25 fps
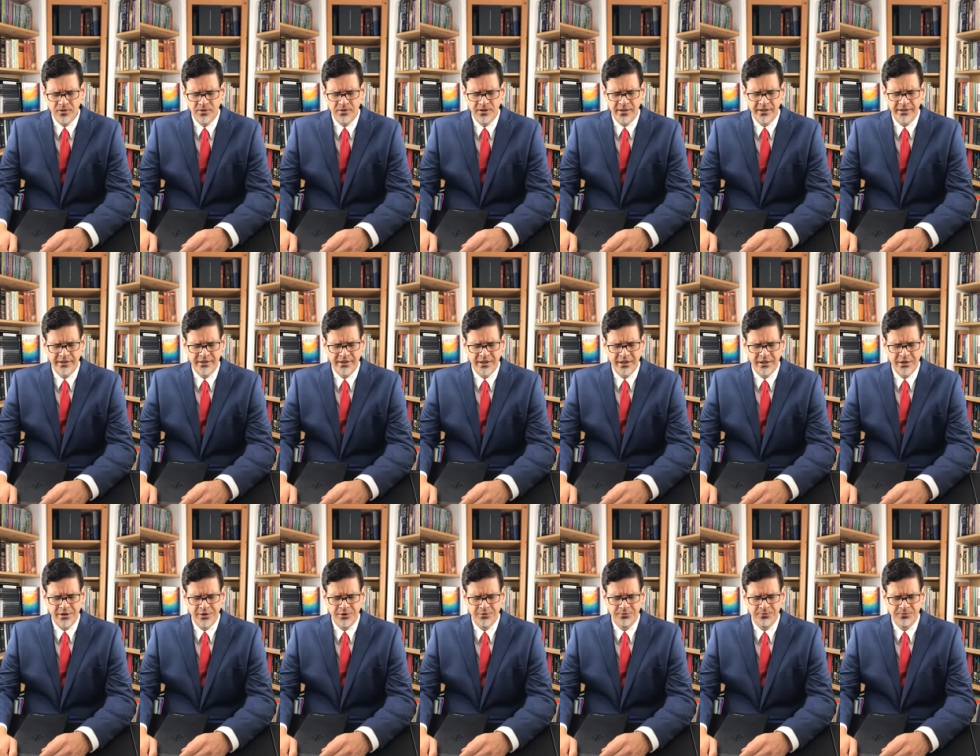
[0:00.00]
I
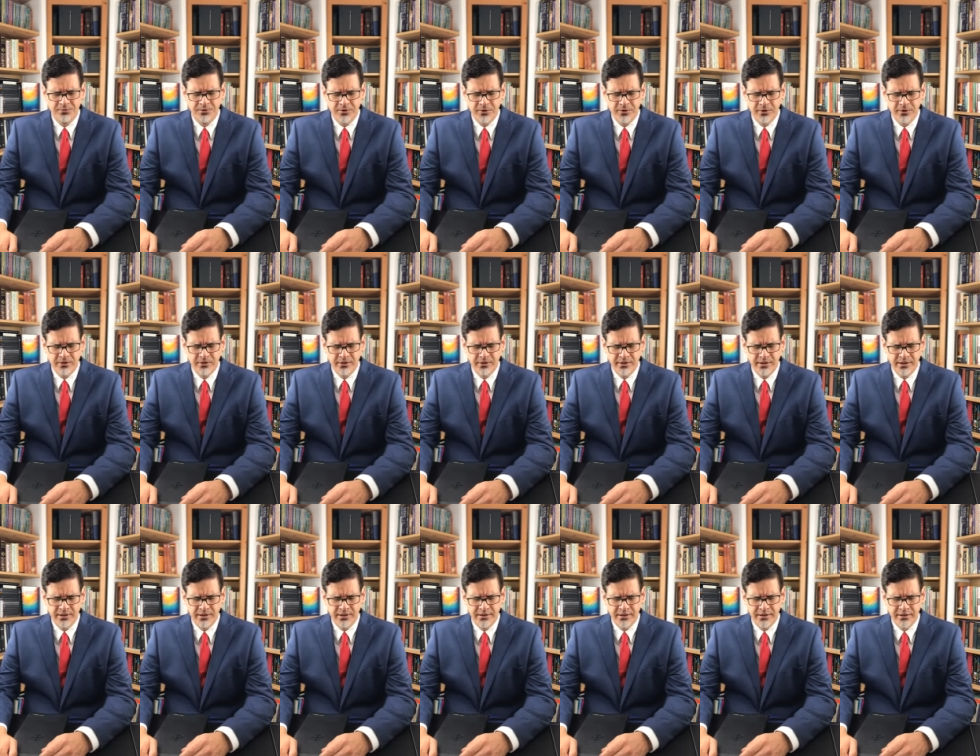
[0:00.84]
thank you for the
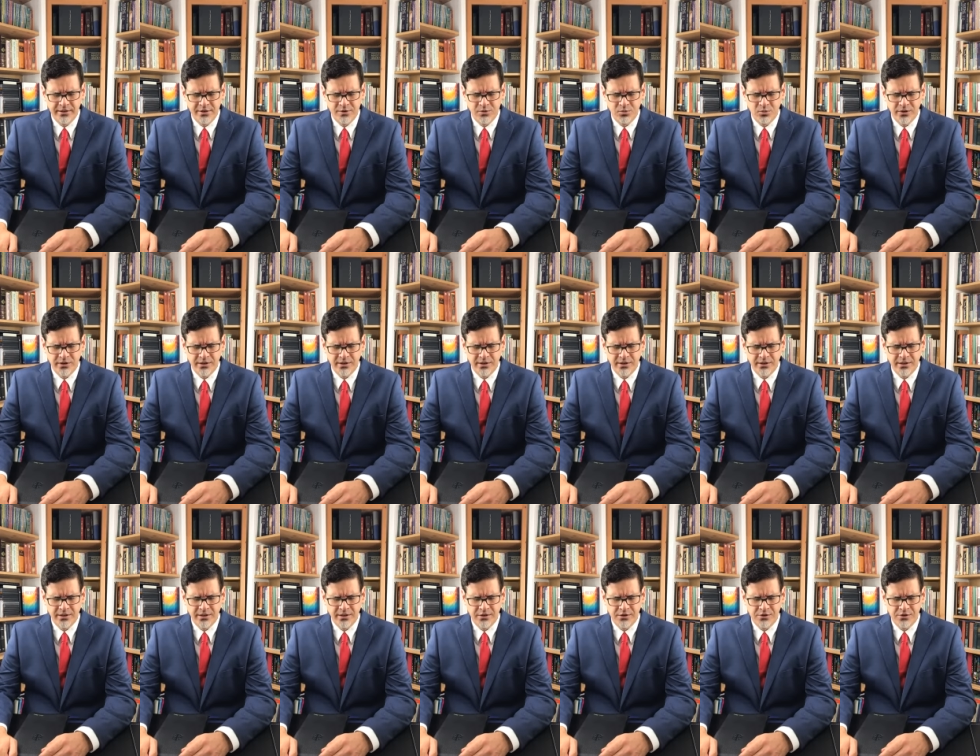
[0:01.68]
leaders within
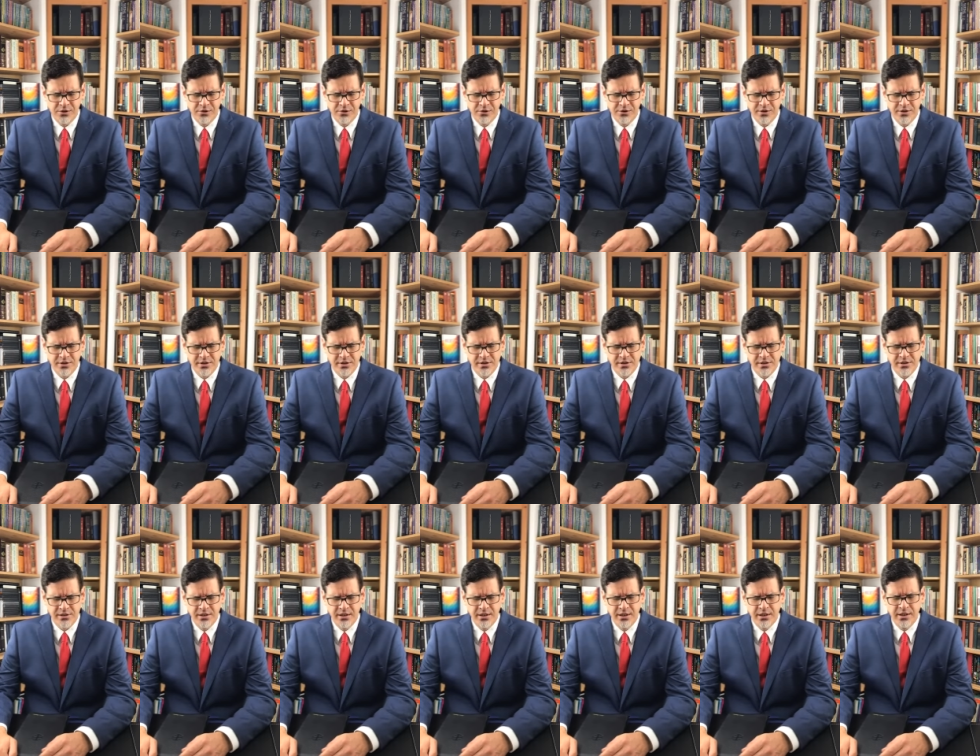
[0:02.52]
our
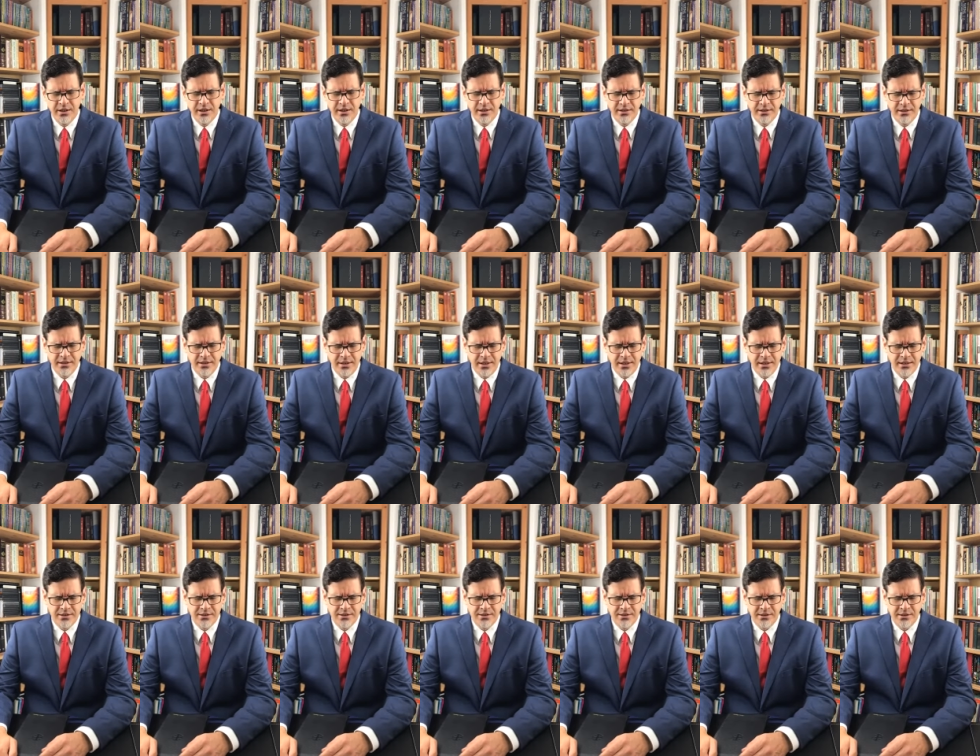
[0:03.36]
churches, The
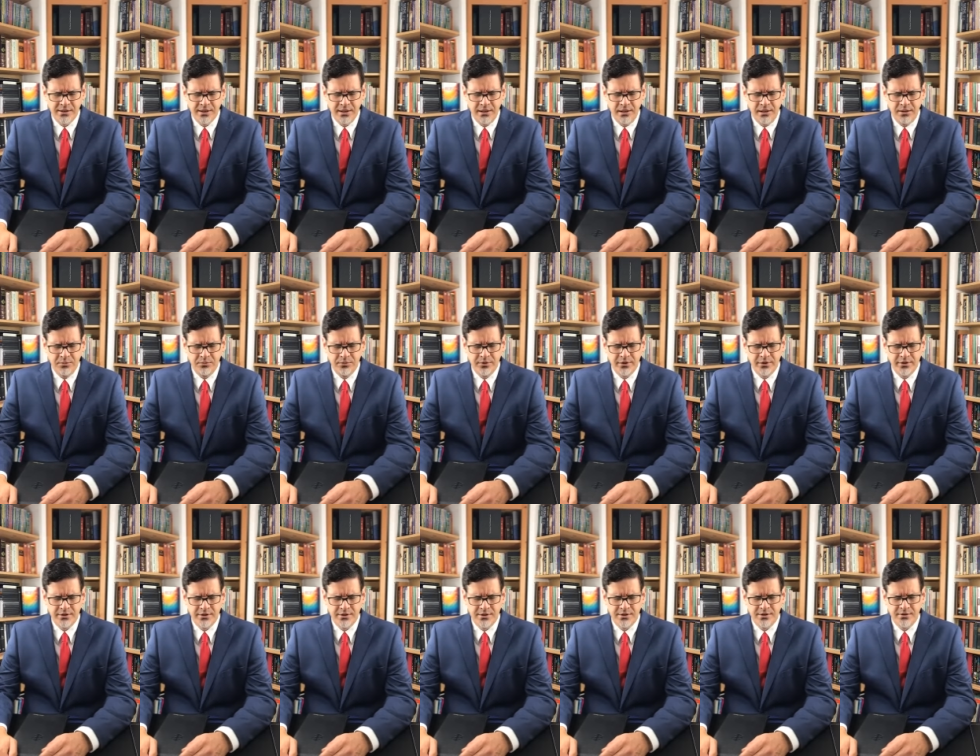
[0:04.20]
Edge and
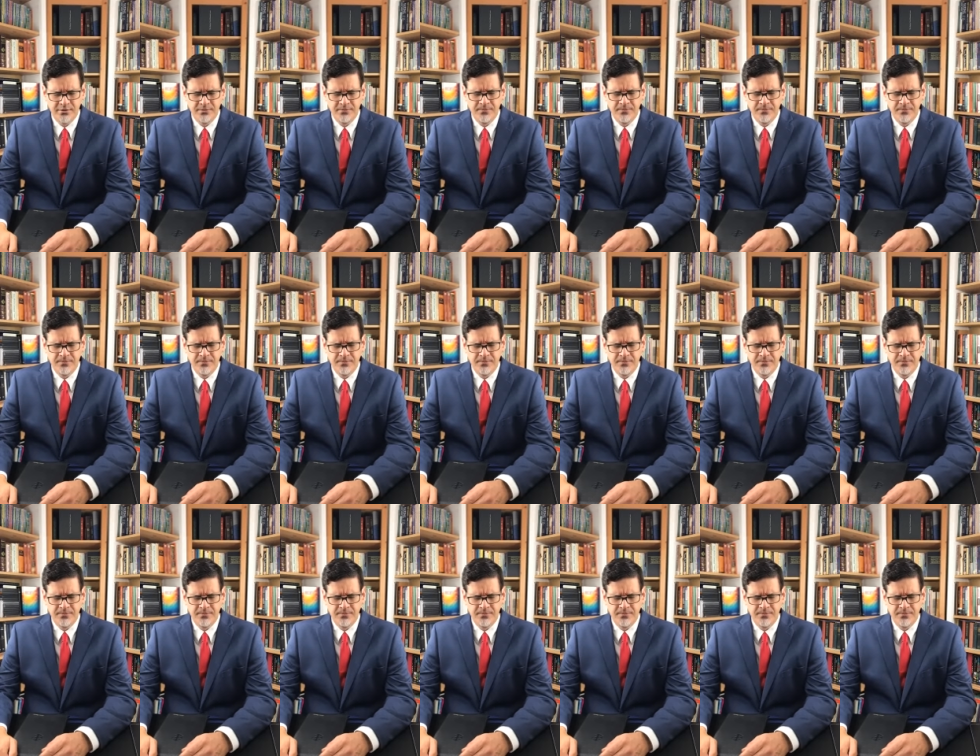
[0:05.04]
Cambridge.